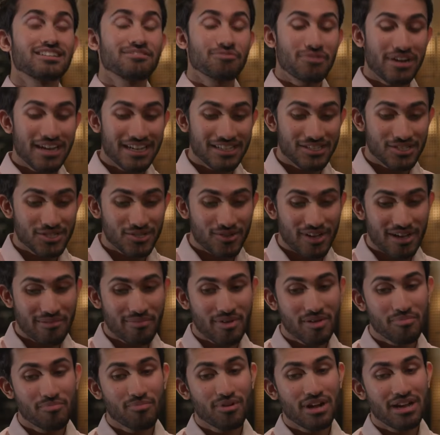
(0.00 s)
Right. So
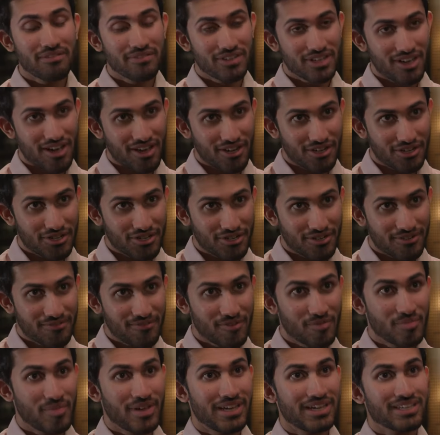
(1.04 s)
I'm a private auditor
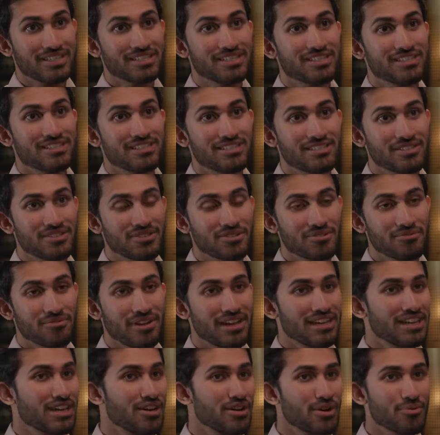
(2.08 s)
for banks. So
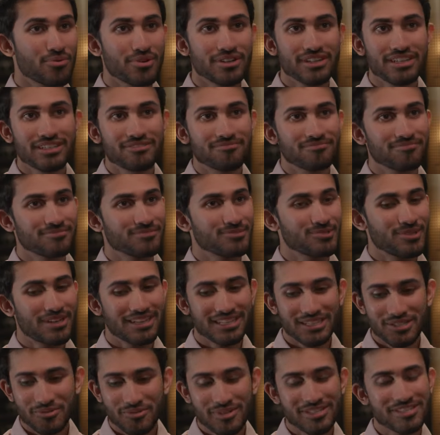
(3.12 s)
right now I work at
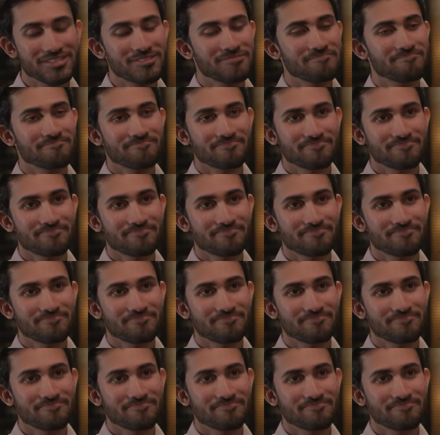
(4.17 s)
Credit Suisse.